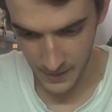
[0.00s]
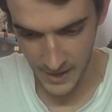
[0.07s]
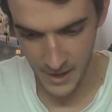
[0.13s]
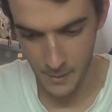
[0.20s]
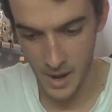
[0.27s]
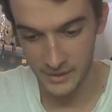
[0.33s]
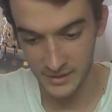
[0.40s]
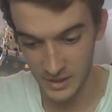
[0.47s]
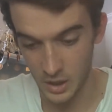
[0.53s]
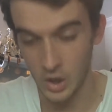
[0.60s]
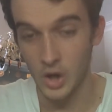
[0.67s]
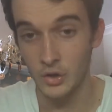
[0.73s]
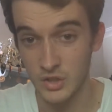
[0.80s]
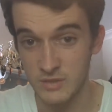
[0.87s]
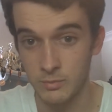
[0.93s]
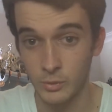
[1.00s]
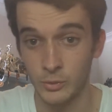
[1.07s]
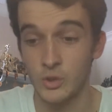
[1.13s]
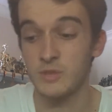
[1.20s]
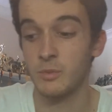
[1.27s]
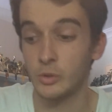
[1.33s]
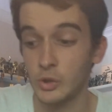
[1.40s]
Anyway, I did a lot of sport
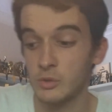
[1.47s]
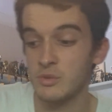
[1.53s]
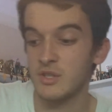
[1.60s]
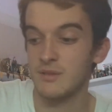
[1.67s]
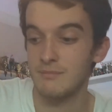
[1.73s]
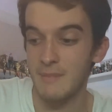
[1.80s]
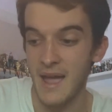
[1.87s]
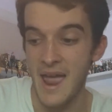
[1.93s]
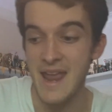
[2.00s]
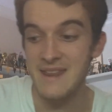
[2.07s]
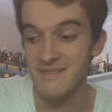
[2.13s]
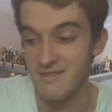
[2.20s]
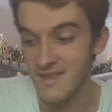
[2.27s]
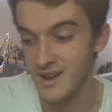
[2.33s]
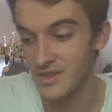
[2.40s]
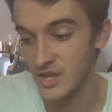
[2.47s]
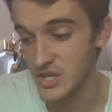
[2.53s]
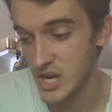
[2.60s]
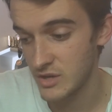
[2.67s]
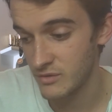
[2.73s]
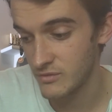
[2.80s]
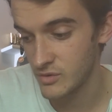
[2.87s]
talks. Sport talks was the main thing on the
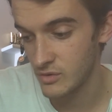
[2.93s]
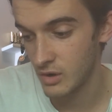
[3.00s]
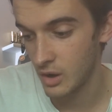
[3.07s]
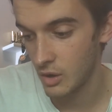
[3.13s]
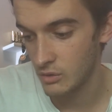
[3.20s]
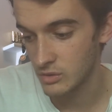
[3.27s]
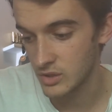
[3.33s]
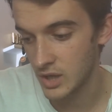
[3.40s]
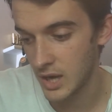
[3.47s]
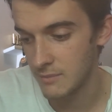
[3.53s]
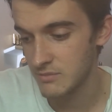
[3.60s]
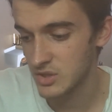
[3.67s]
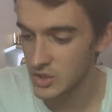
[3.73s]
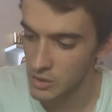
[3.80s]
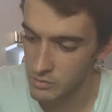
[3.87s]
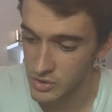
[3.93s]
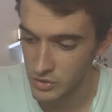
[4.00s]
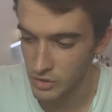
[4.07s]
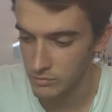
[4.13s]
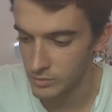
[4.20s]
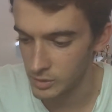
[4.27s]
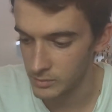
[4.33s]
channel for a long time. So was
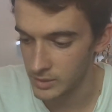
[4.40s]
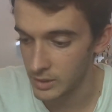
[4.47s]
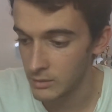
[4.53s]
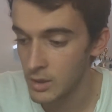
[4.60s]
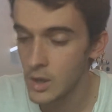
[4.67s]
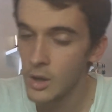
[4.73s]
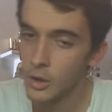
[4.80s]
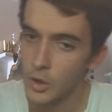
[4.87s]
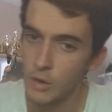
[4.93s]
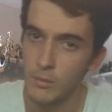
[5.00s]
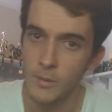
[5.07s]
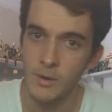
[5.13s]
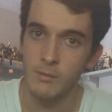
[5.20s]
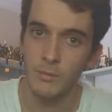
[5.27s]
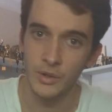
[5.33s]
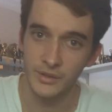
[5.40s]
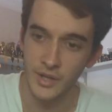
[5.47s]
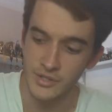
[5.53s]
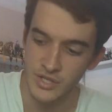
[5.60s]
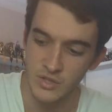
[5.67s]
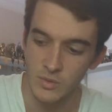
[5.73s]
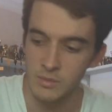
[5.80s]
COD Mobile. COD Mobile
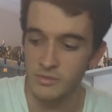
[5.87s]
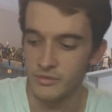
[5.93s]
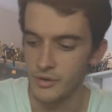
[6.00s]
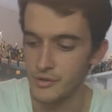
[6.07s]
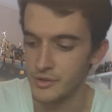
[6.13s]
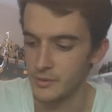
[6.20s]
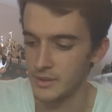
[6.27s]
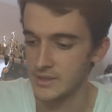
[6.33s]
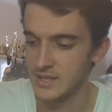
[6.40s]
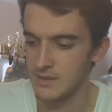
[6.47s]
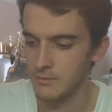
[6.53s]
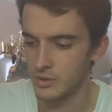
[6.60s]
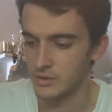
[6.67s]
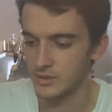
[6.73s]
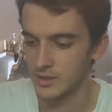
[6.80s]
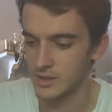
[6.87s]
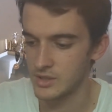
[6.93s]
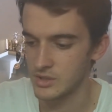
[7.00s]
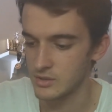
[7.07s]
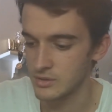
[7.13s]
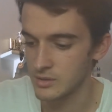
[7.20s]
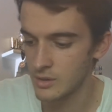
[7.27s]
montage is what I'm referring to when I say
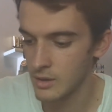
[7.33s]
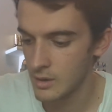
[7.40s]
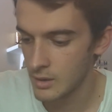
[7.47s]
montages.